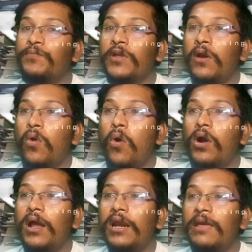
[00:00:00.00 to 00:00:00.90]

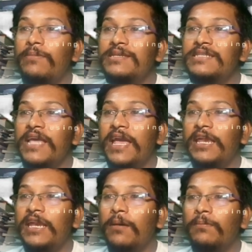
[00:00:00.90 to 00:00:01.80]
local name is
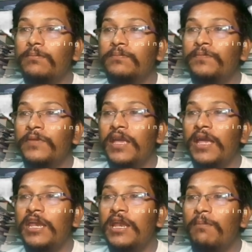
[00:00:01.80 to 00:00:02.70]
Eninum.
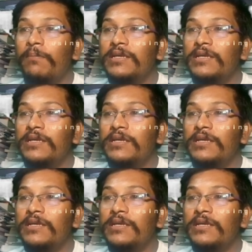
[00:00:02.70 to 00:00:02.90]
Eninum